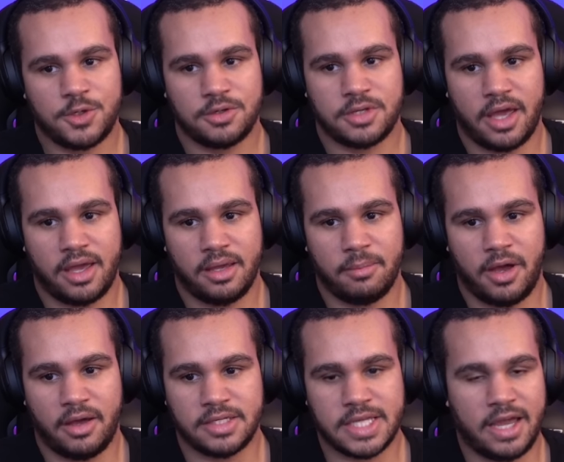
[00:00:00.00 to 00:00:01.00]
waste your
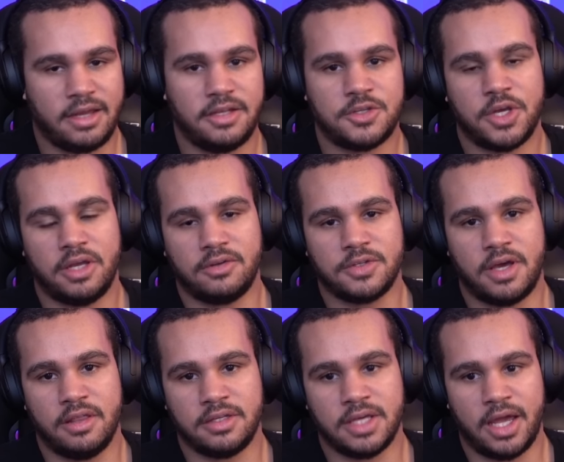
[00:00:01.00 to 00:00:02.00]
time on tiny channels
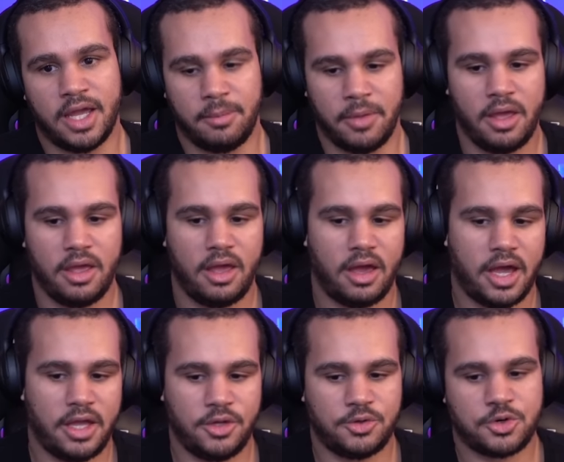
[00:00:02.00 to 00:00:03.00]
all the time.
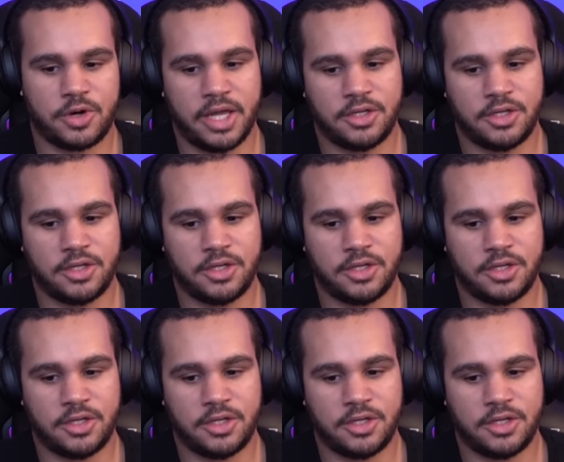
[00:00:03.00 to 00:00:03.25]
Uh, you